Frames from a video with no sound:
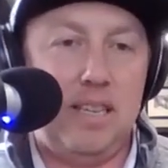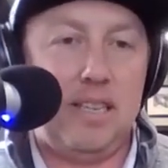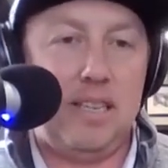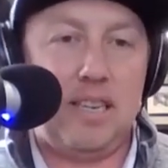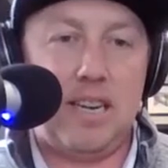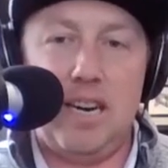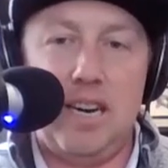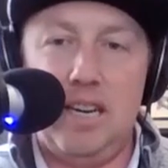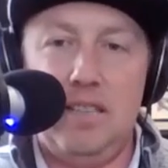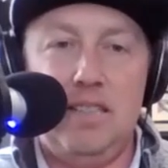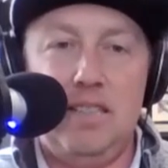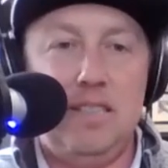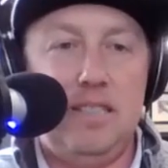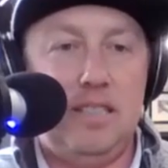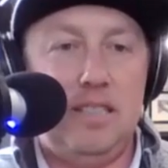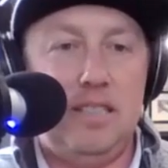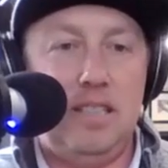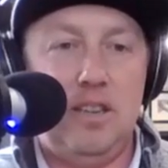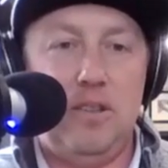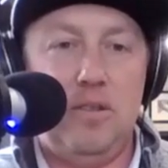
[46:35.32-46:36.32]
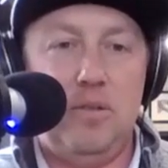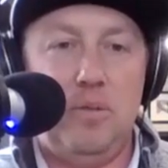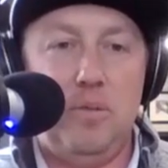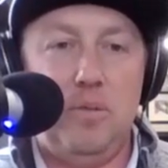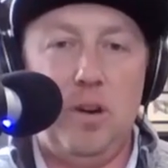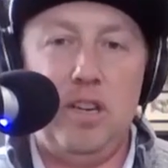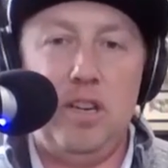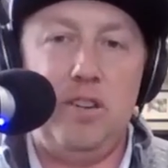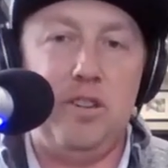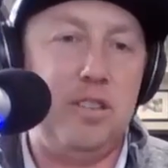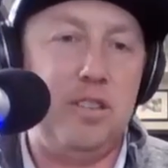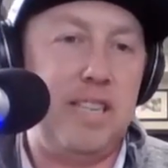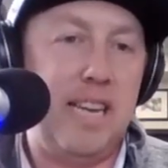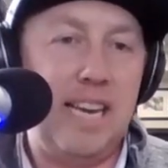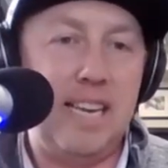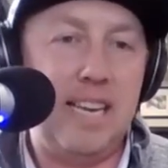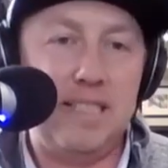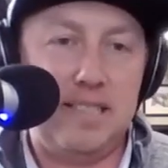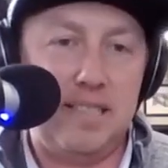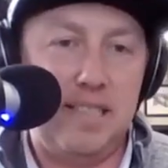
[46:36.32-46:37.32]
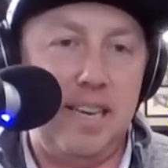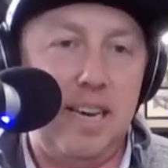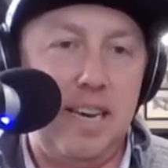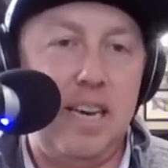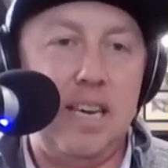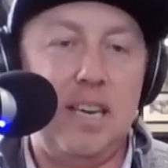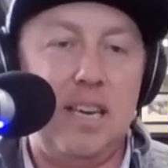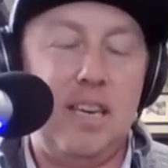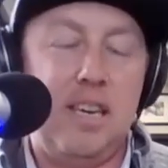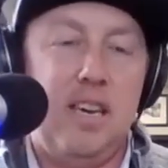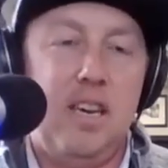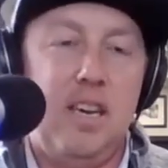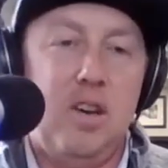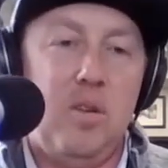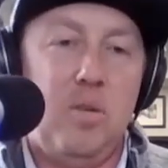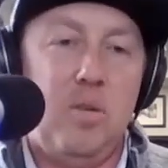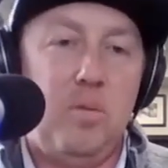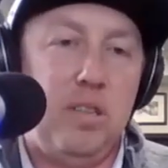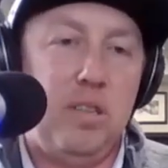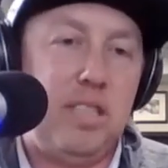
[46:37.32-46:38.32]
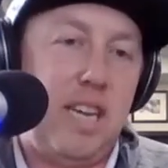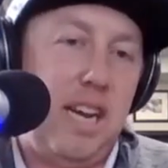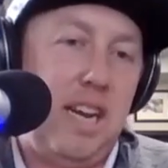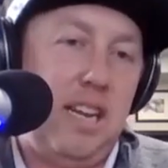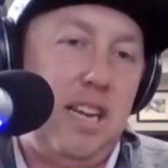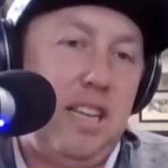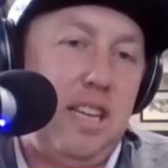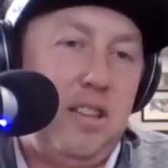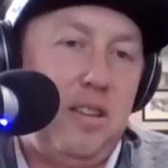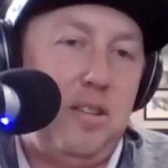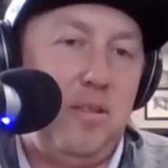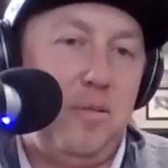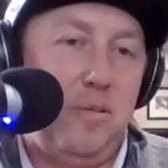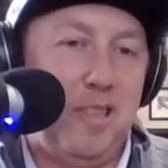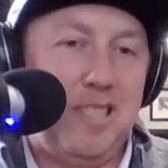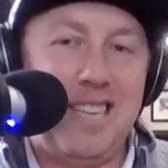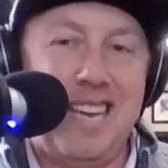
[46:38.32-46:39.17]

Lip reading: into college, you know, what your day is like, what's kind of the